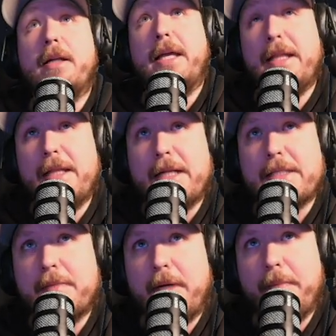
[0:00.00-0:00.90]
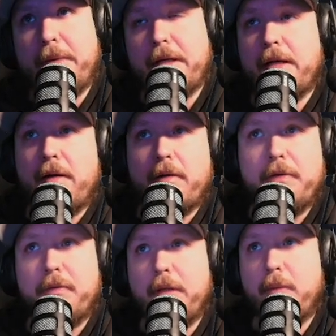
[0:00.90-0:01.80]
And that's in my opinion. Now, if
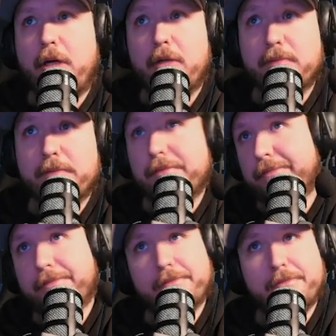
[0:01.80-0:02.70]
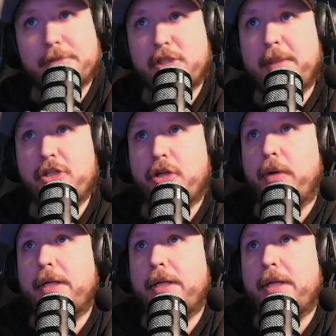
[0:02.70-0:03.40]
you really want them, spend your coins how